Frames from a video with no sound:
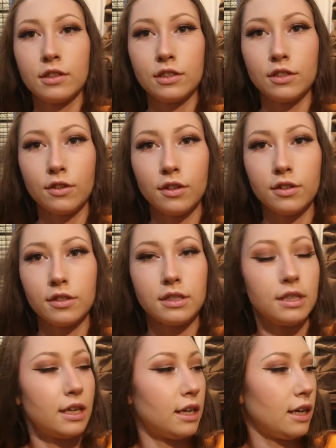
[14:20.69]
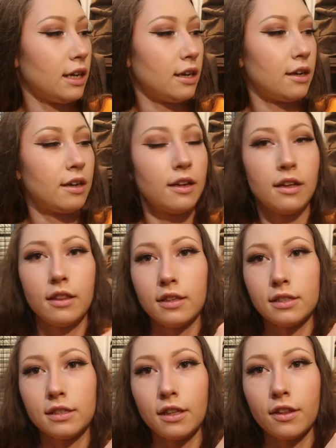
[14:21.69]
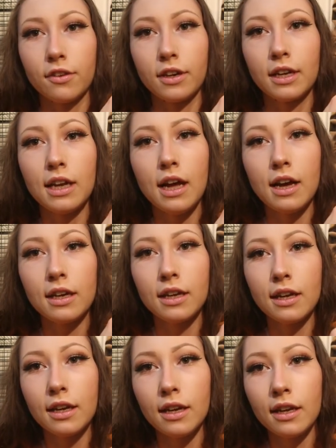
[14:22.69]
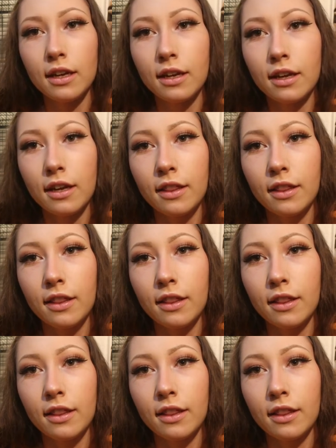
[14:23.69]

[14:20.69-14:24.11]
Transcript: So you'll see the Slytherin locket,